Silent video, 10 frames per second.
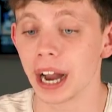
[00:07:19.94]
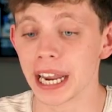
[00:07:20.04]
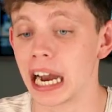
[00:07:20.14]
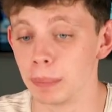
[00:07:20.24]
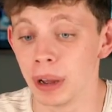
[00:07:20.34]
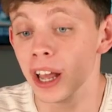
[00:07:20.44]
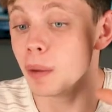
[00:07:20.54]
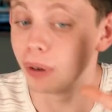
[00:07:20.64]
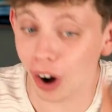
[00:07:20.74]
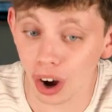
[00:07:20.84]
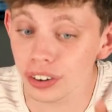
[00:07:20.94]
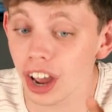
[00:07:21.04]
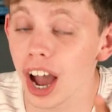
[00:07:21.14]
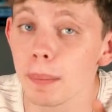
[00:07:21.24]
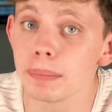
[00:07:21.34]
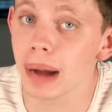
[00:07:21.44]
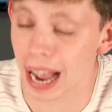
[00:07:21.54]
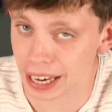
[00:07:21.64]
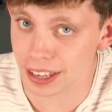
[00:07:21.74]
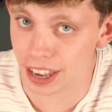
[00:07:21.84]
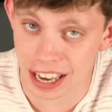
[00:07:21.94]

I am. But on a Mac,